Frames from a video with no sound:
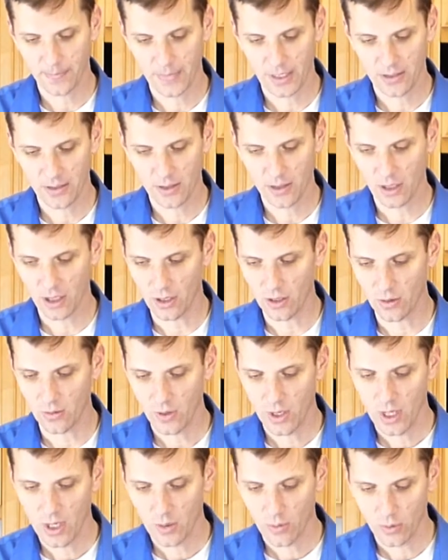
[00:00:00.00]

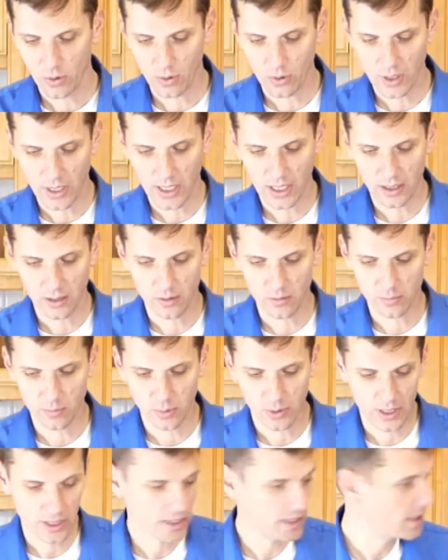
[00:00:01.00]
So we'll go ahead and
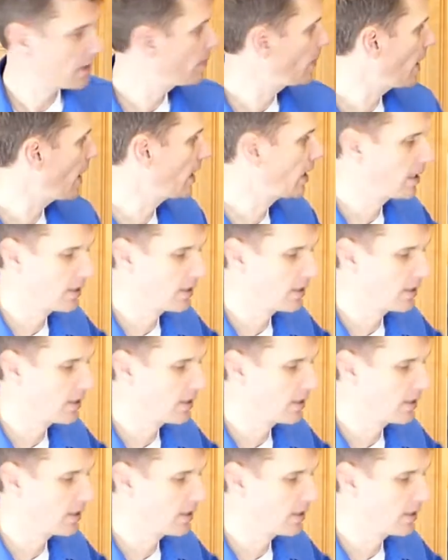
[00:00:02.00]
place this back